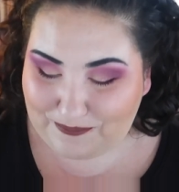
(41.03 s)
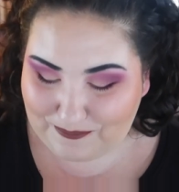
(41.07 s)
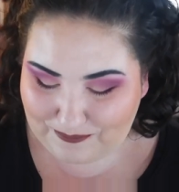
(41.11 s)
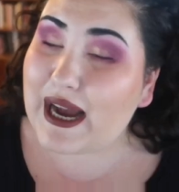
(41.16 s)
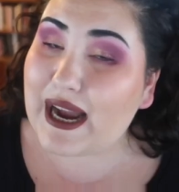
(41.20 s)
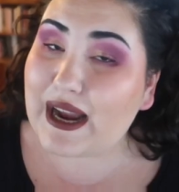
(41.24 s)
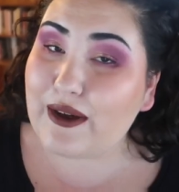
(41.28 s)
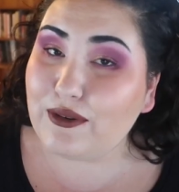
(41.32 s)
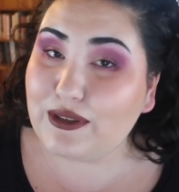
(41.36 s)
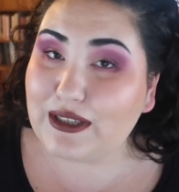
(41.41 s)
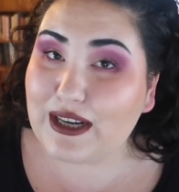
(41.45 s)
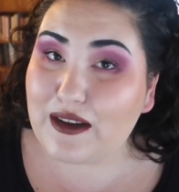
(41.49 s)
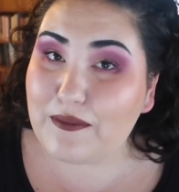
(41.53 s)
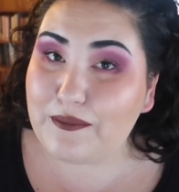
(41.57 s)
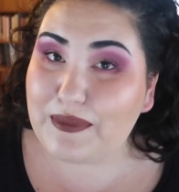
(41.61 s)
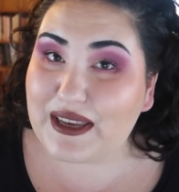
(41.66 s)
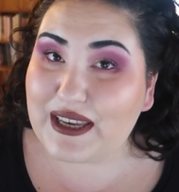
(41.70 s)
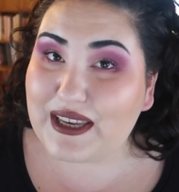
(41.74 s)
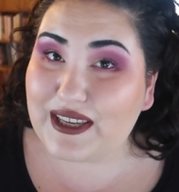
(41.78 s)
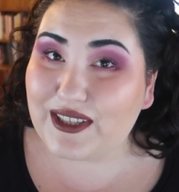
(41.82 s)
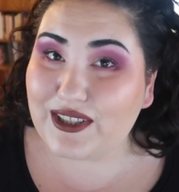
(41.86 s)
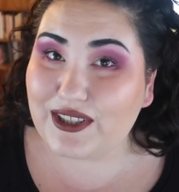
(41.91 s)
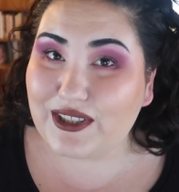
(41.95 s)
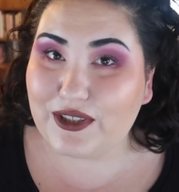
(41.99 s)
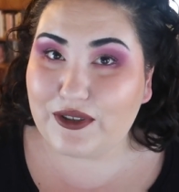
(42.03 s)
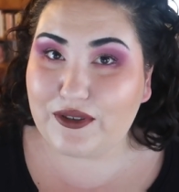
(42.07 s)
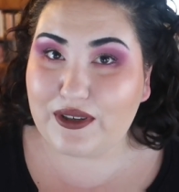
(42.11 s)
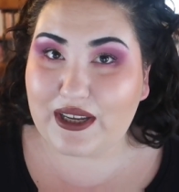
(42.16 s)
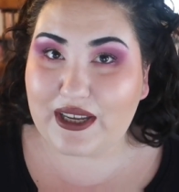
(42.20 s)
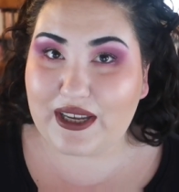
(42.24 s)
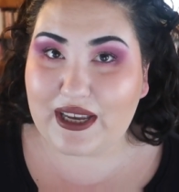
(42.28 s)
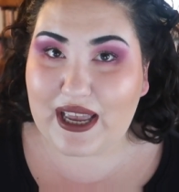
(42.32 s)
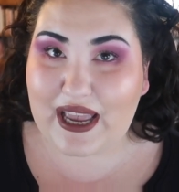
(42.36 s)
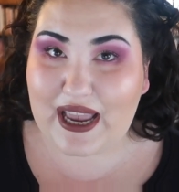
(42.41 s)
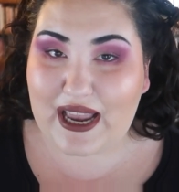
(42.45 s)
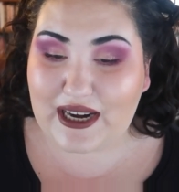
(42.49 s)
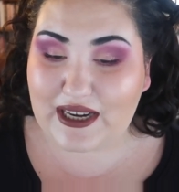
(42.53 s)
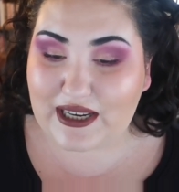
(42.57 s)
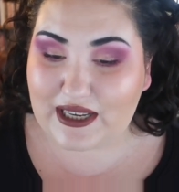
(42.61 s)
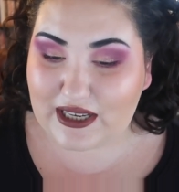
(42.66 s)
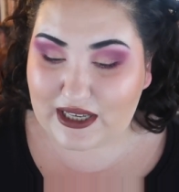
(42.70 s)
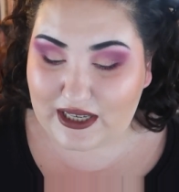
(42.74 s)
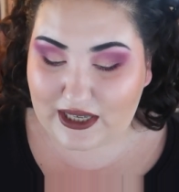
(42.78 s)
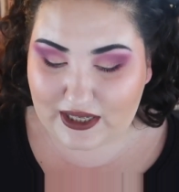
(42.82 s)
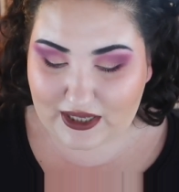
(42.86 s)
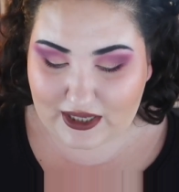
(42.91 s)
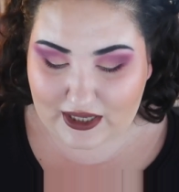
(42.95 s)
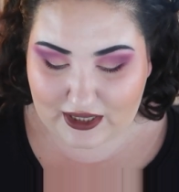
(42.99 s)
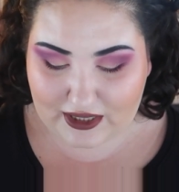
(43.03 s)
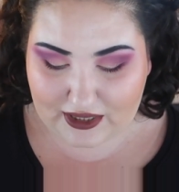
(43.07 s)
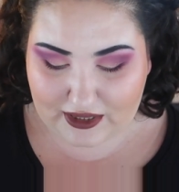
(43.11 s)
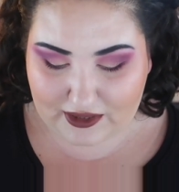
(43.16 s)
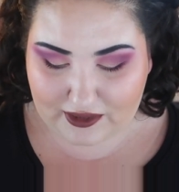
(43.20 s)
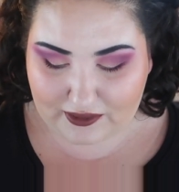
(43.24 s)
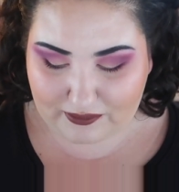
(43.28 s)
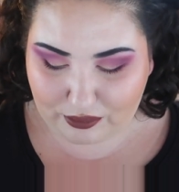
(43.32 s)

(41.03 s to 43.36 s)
I will not be including any uh,